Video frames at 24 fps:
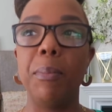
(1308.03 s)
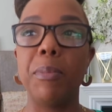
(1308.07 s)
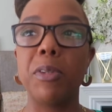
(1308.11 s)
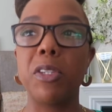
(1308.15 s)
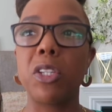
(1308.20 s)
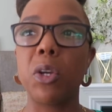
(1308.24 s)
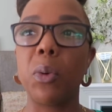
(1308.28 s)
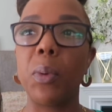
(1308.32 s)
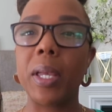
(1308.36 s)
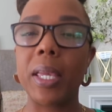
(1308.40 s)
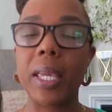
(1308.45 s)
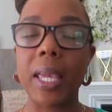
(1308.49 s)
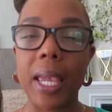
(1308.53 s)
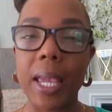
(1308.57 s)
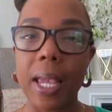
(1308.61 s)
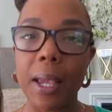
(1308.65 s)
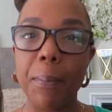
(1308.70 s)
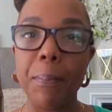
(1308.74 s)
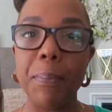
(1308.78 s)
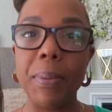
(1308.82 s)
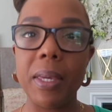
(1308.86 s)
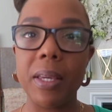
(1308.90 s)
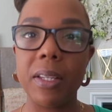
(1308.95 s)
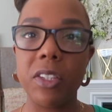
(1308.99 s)
So it
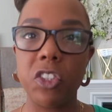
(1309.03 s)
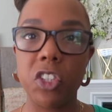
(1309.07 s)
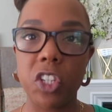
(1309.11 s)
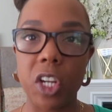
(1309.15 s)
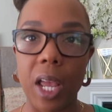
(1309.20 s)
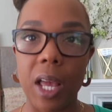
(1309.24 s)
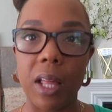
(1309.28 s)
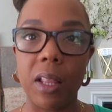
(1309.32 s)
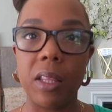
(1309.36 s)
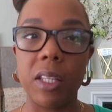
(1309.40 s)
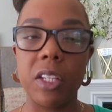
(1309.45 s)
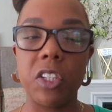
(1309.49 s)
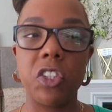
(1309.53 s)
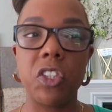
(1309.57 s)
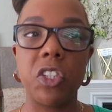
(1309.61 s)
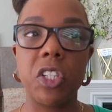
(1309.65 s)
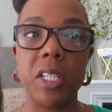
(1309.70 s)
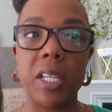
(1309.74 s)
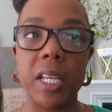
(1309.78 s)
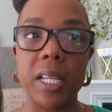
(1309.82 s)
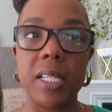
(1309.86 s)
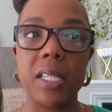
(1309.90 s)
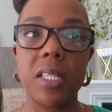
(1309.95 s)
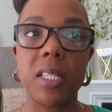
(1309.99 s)
can be a challenge
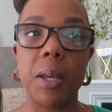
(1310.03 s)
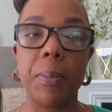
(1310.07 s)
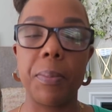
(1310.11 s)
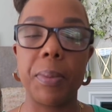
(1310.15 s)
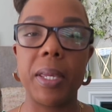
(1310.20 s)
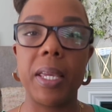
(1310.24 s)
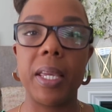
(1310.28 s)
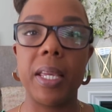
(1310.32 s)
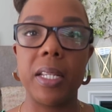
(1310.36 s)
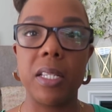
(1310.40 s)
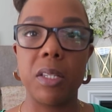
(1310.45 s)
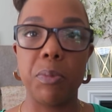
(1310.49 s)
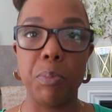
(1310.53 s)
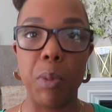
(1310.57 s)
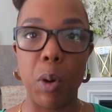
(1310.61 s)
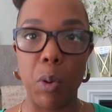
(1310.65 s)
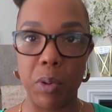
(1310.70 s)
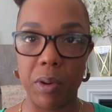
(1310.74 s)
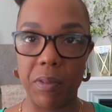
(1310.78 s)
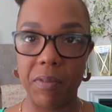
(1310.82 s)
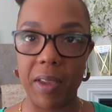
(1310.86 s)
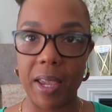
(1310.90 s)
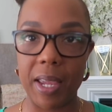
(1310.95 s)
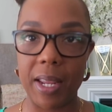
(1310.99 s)
to get some kids
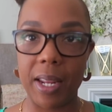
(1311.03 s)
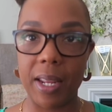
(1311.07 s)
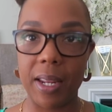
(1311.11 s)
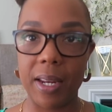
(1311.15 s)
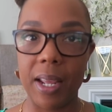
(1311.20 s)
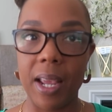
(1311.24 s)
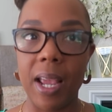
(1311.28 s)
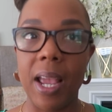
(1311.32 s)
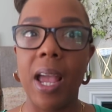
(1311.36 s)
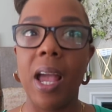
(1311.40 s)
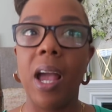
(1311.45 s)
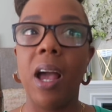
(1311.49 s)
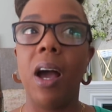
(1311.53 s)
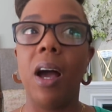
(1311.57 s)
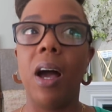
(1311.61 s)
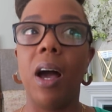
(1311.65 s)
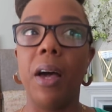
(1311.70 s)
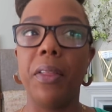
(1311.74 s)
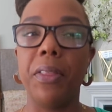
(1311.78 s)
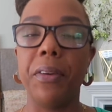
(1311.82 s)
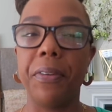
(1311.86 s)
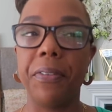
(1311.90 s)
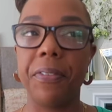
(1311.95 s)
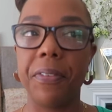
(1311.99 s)
motivated.
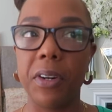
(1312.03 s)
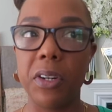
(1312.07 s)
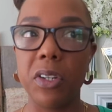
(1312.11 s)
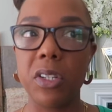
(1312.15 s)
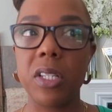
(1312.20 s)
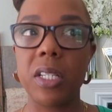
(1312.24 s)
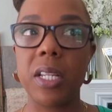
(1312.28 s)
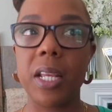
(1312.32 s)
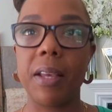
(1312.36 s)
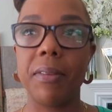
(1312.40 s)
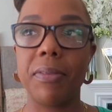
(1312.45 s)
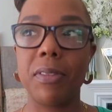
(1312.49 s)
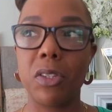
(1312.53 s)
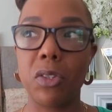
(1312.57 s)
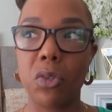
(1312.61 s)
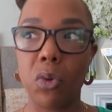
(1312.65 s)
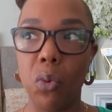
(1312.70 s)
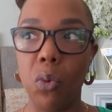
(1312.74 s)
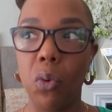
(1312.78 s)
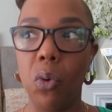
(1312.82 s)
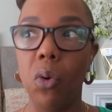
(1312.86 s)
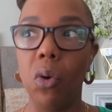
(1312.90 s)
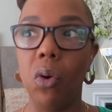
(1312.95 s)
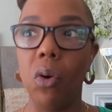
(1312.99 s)
The first day of
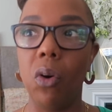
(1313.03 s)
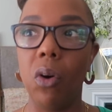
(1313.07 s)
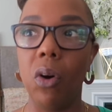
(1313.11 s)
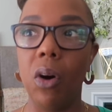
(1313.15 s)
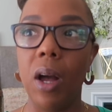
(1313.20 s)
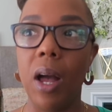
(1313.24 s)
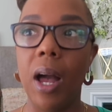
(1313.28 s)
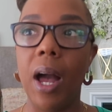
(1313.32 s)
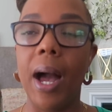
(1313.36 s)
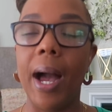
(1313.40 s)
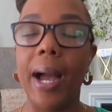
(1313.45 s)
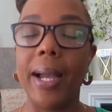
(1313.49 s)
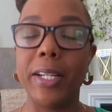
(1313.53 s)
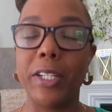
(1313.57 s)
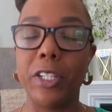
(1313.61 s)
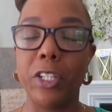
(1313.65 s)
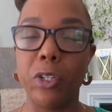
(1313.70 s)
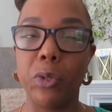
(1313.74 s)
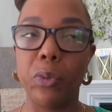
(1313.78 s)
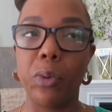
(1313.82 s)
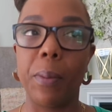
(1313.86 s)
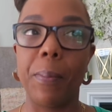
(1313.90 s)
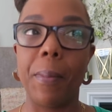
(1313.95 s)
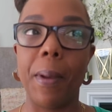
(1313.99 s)
school, I
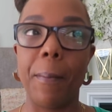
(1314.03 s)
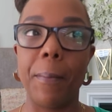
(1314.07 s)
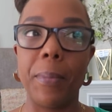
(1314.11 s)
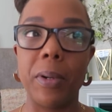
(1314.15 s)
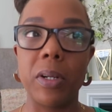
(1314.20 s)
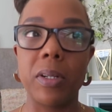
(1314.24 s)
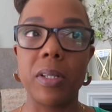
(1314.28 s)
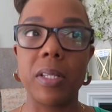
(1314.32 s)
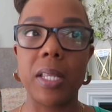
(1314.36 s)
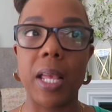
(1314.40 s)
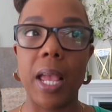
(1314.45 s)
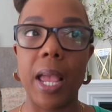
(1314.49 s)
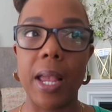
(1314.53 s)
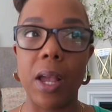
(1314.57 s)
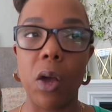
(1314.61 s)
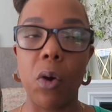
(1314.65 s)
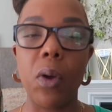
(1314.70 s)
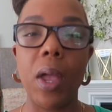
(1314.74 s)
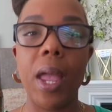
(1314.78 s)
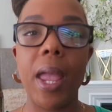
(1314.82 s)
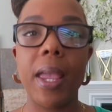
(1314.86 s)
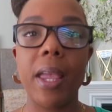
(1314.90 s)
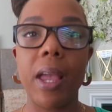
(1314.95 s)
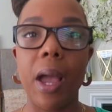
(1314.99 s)
do remember saying,
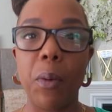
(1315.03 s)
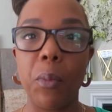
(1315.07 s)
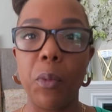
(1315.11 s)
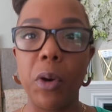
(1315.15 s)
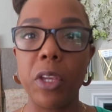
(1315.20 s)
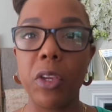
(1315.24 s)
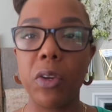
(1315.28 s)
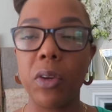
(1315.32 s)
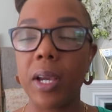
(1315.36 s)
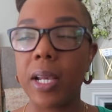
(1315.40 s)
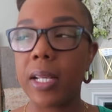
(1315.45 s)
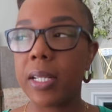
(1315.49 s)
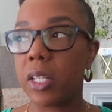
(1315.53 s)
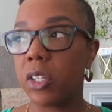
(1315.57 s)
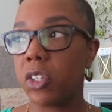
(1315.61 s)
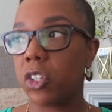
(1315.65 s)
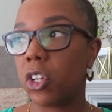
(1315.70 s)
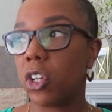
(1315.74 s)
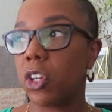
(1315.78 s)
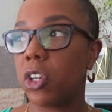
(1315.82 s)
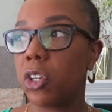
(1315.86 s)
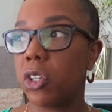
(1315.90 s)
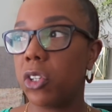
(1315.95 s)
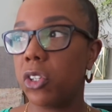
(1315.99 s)
okay, I want you guys to
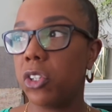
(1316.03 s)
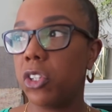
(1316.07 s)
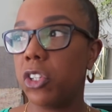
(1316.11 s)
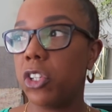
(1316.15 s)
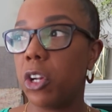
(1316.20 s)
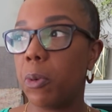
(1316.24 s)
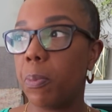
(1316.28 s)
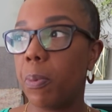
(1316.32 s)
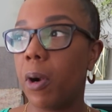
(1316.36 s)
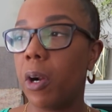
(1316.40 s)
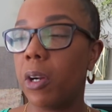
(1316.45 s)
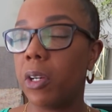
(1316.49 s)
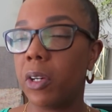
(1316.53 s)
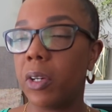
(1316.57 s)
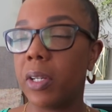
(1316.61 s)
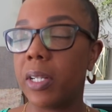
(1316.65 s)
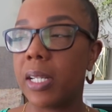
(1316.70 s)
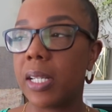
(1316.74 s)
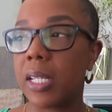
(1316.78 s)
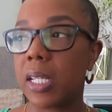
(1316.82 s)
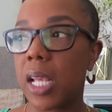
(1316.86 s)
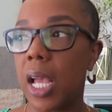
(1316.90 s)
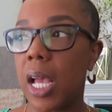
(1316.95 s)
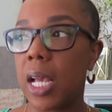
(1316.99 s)
turn to your partner and
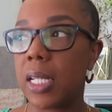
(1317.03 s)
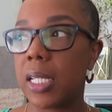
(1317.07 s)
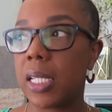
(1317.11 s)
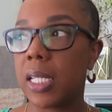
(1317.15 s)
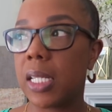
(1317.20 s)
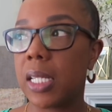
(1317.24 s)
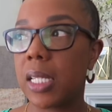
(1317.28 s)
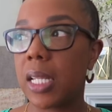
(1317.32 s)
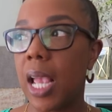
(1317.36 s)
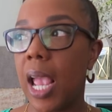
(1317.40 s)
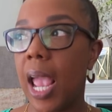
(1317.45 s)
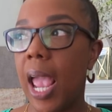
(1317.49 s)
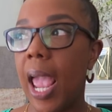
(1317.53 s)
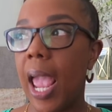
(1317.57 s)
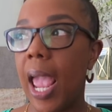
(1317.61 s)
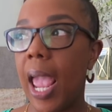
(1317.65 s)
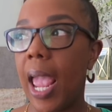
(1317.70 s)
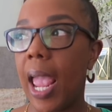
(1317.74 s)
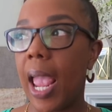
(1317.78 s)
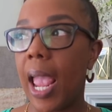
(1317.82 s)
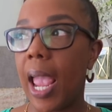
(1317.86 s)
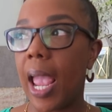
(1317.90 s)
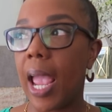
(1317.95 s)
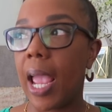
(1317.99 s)
discuss.
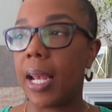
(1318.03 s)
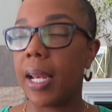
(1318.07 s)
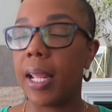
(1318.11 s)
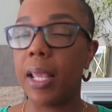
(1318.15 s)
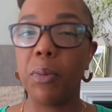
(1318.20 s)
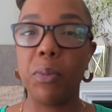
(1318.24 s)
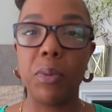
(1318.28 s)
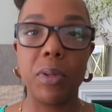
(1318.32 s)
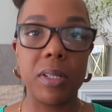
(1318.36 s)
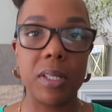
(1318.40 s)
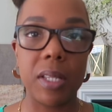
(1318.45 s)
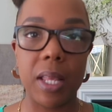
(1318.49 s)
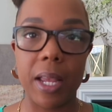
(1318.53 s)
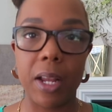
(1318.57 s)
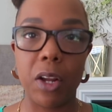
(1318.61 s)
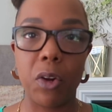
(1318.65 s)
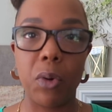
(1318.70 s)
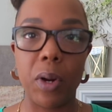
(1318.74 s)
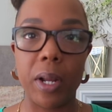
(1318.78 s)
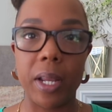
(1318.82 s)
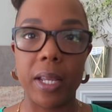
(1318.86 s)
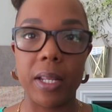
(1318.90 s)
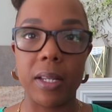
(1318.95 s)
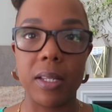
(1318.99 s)
And it was like
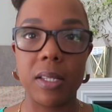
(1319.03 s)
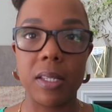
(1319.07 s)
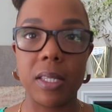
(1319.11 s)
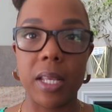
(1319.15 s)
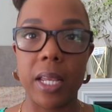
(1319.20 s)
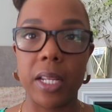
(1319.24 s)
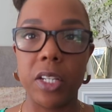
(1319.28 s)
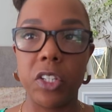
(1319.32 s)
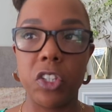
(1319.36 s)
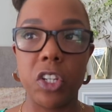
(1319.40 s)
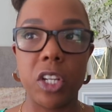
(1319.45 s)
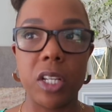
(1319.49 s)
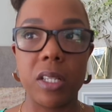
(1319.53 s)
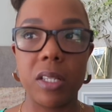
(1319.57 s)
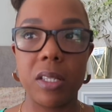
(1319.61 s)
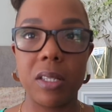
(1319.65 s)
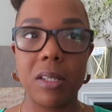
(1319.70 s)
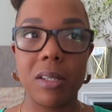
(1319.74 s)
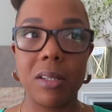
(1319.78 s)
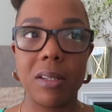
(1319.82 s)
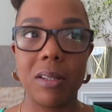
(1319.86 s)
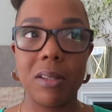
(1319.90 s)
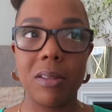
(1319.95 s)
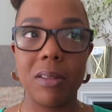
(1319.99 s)
crickets. They
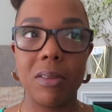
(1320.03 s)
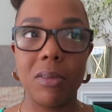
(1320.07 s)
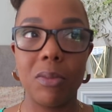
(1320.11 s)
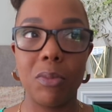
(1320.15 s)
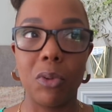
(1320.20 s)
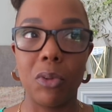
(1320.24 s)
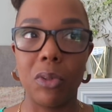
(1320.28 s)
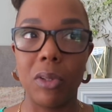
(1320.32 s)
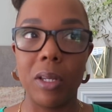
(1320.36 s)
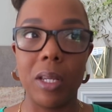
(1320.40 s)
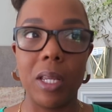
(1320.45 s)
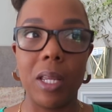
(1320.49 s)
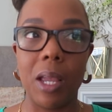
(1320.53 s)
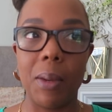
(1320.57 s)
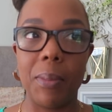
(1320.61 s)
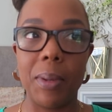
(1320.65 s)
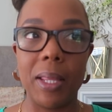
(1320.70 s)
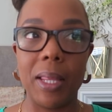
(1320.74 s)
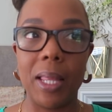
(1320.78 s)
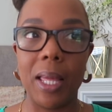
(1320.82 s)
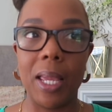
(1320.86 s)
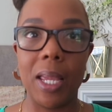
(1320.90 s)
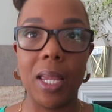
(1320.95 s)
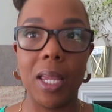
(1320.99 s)
just were looking at
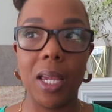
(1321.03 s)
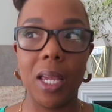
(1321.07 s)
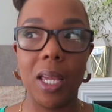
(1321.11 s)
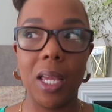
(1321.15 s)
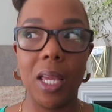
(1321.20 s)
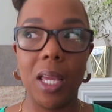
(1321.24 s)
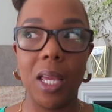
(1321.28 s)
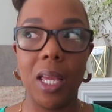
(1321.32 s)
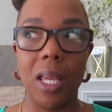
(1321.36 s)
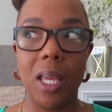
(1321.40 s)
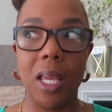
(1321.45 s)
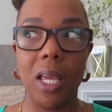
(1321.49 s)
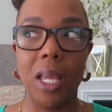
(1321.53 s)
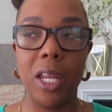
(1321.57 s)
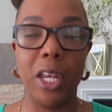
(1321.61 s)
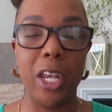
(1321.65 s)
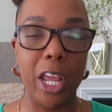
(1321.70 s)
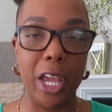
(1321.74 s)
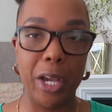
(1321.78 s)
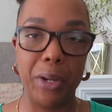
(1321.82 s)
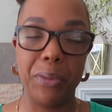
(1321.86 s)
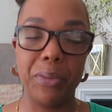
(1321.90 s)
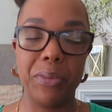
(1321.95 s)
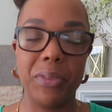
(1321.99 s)
me like,
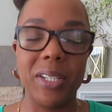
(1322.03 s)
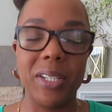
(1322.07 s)
no,